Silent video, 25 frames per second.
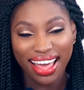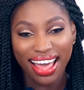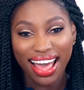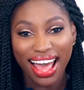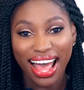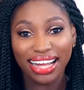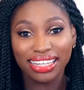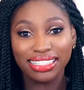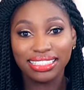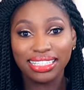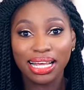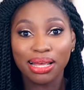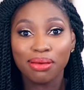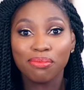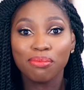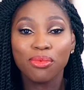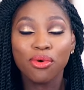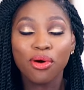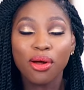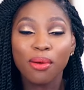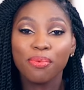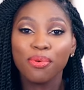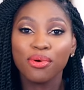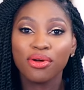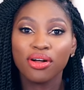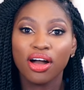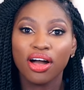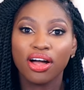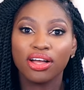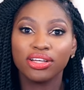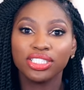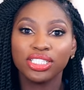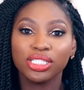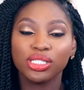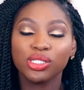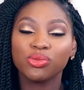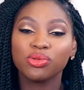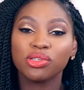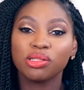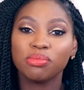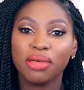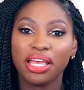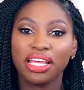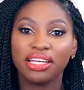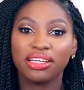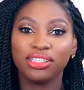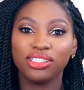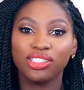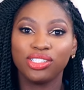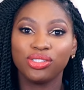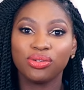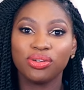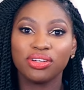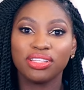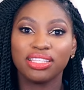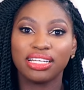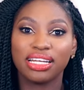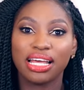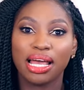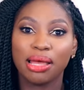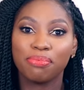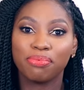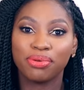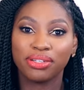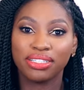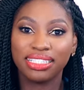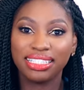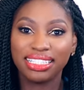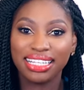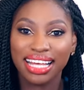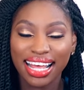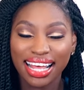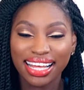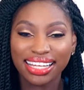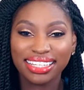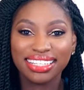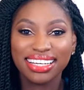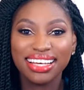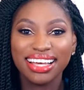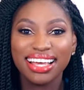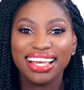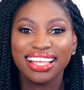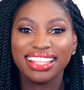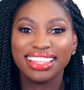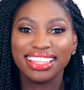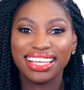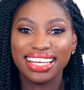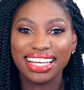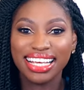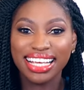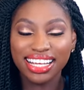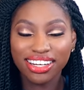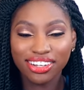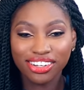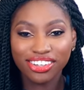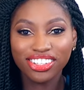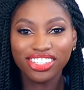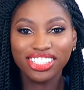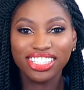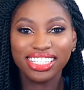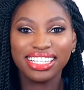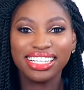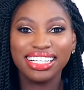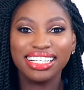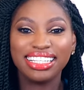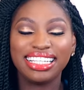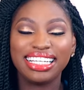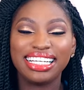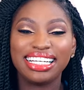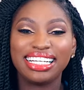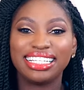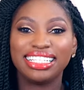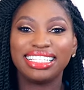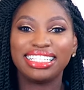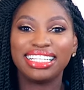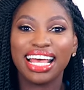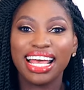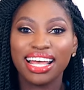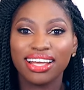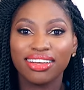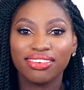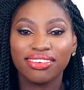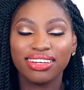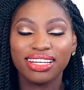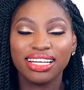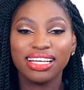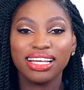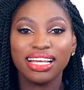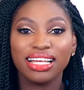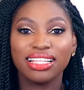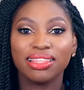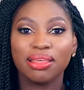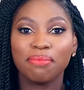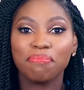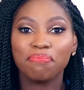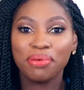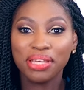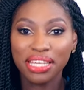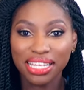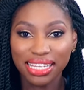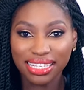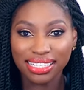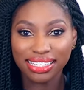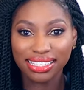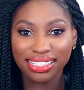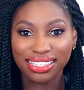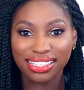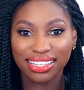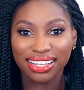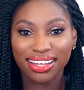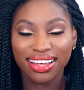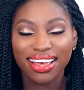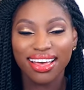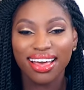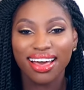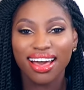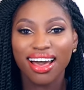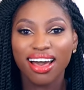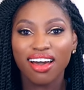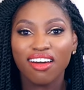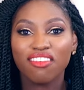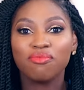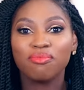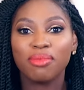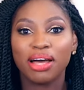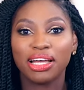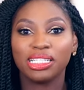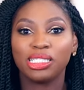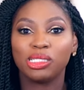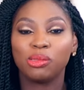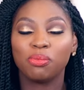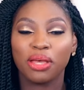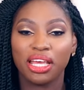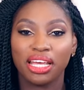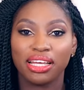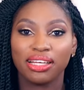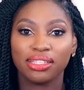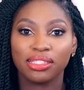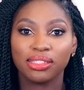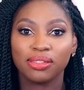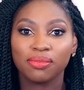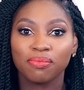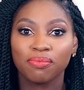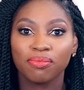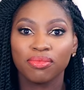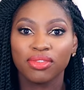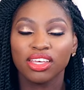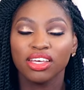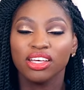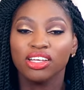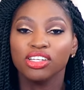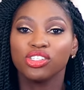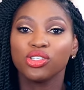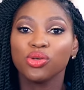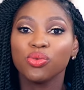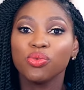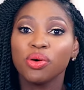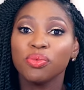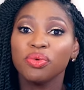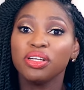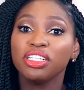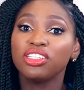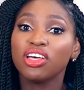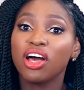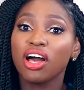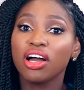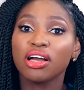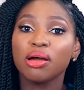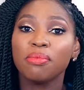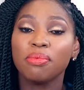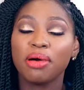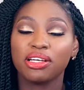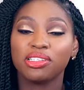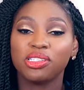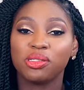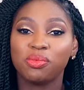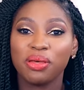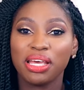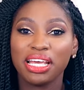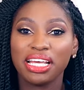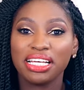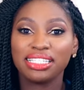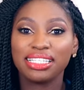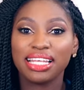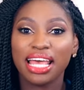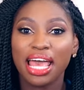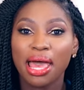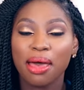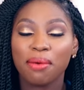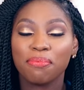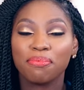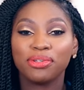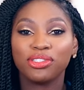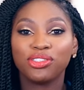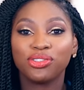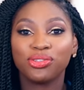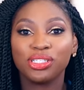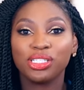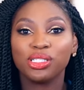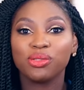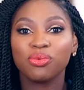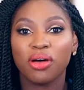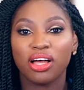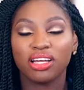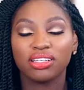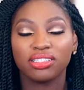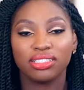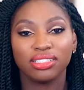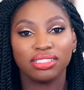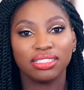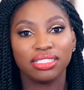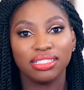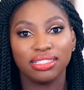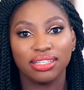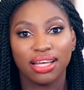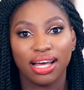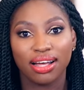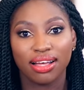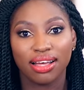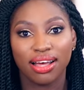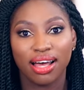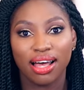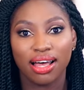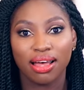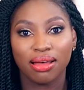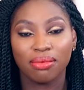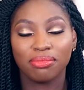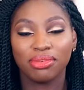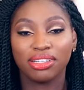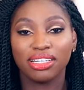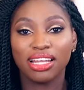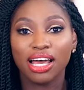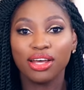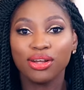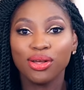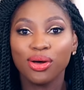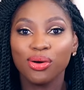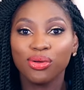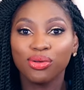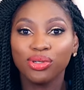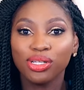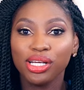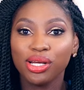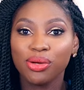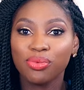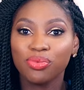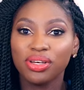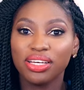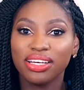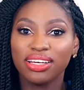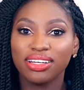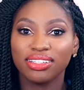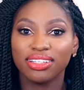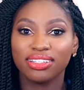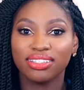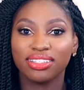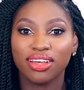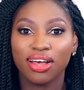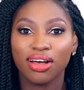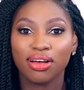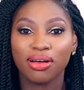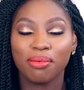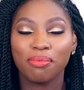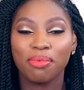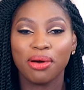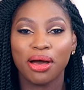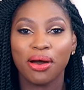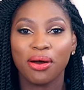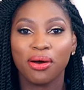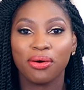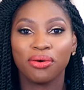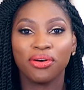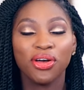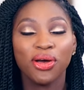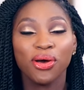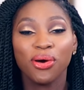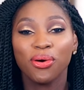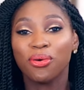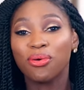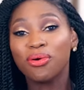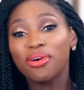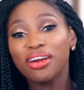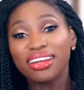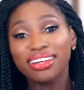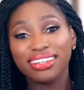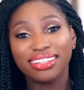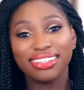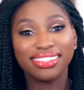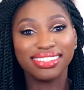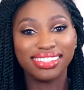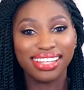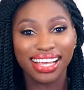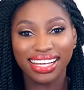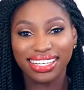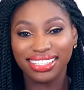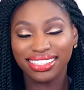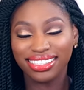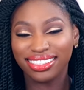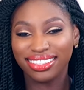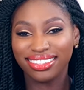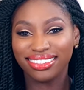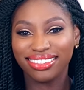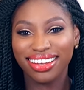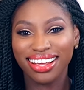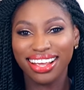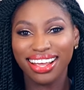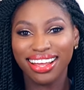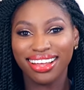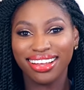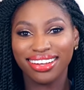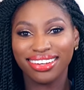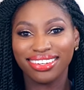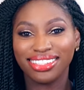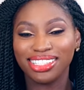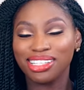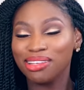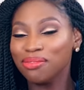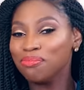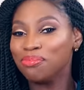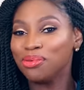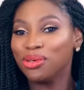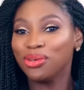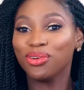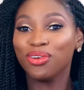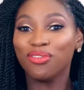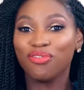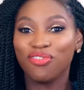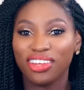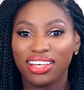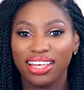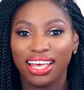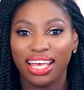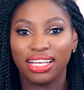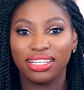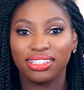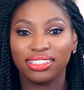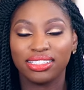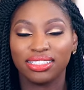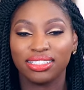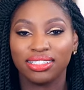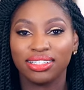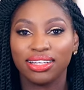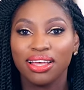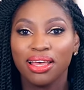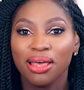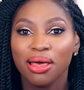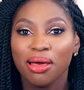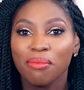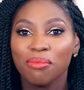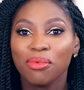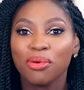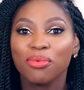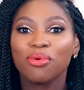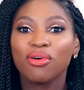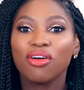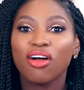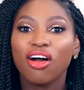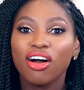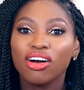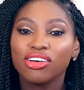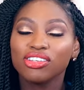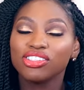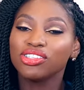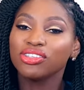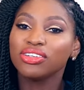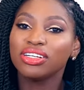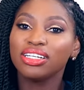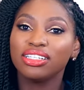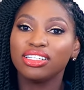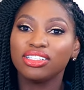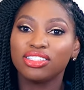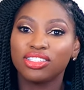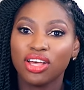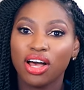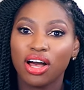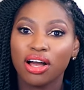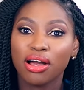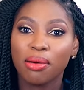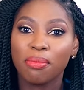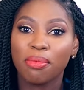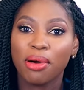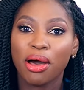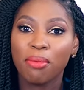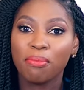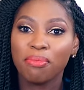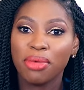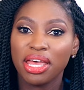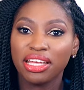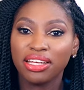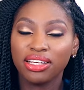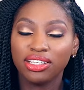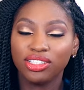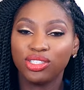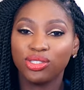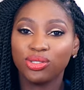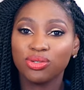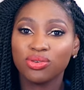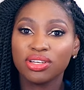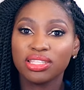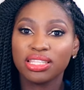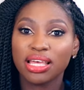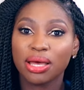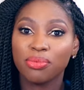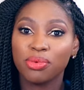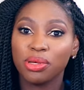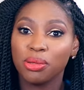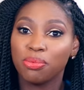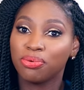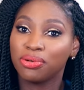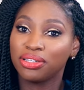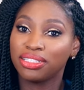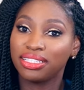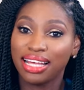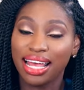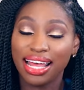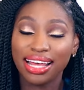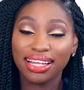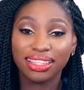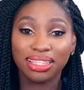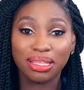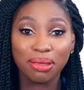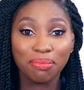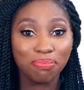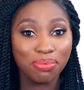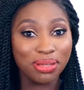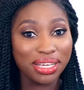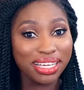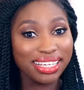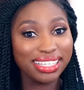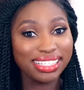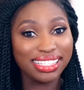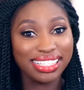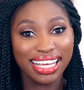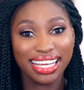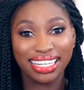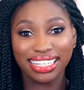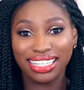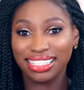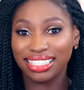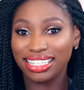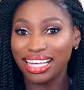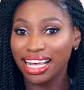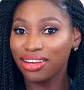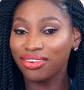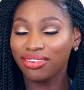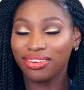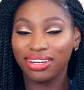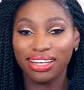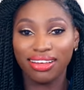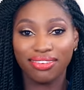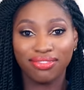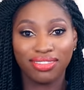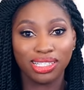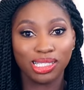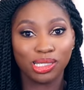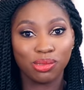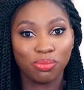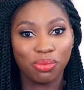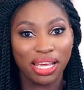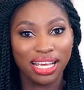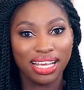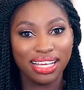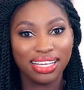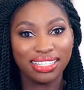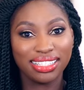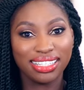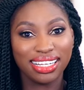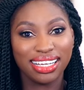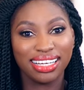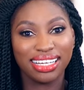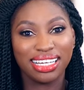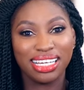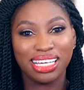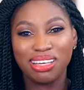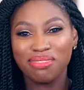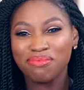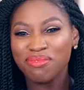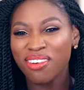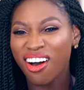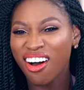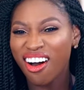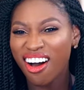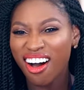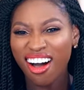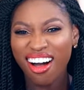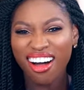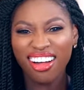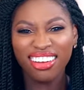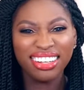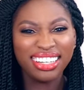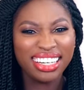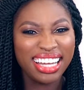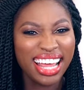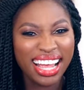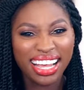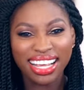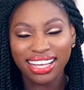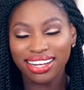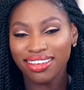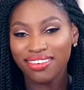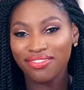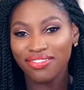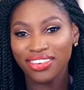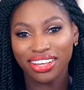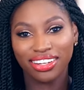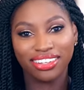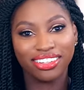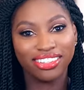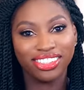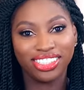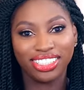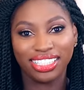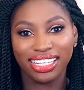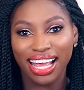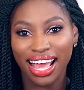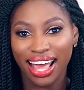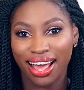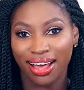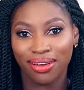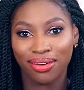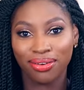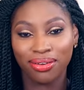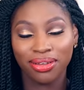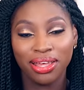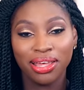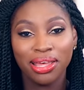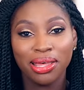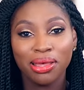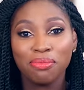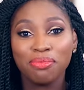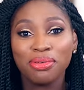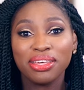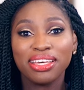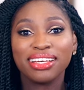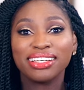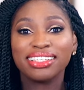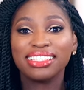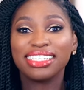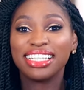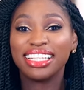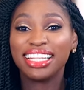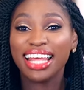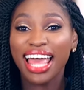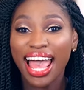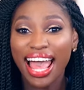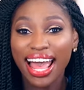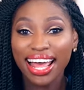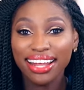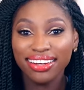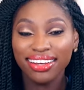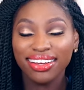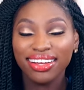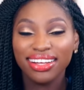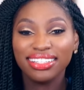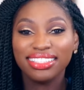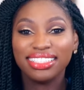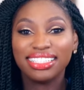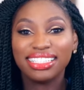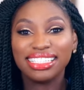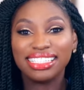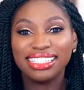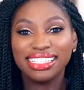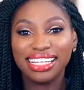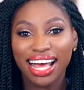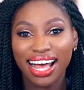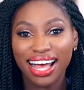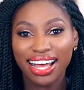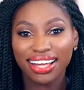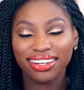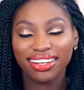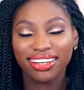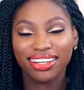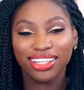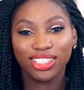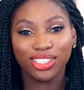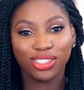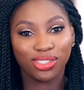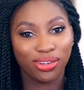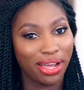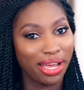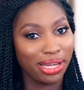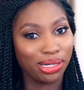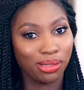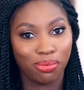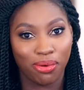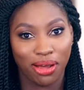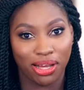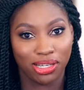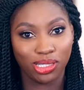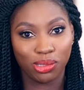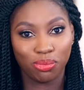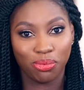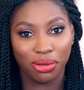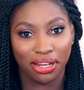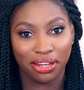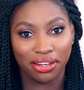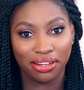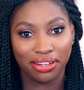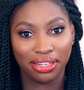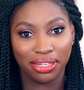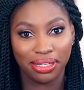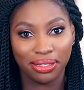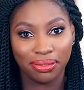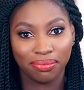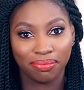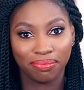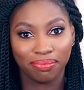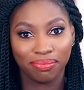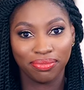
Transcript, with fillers: I take more precautions with making sure that I protect the energy, the integrity, and the peace of my space. So when we talk about space at patricewashington.com, not only are we going to talk about organization and some beautification, but we're also going to talk about making sure that we protect the peace and integrity of the space and keep all negative energy out, because that does not attract prosperity.